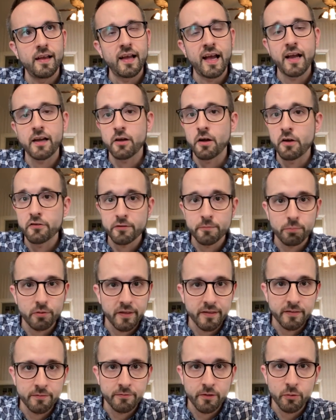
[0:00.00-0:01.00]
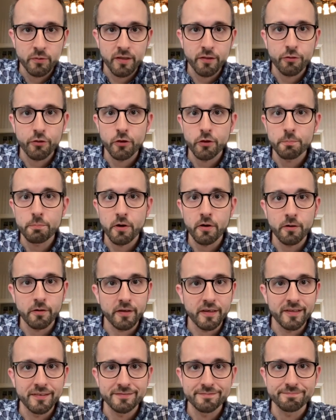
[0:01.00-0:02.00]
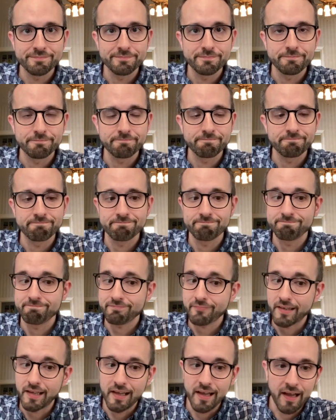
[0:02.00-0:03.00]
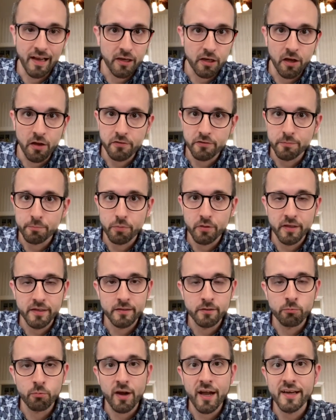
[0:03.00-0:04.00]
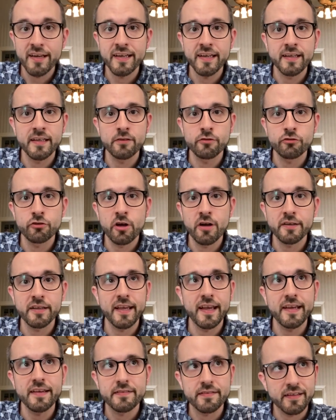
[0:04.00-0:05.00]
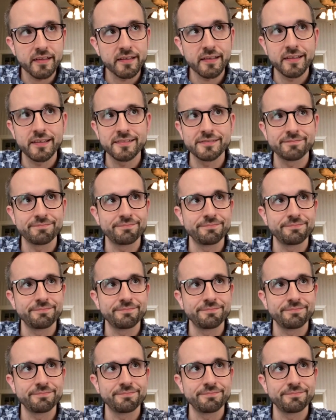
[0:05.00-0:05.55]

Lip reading: I contemplated voting third party. I contemplated writing in John Kasich.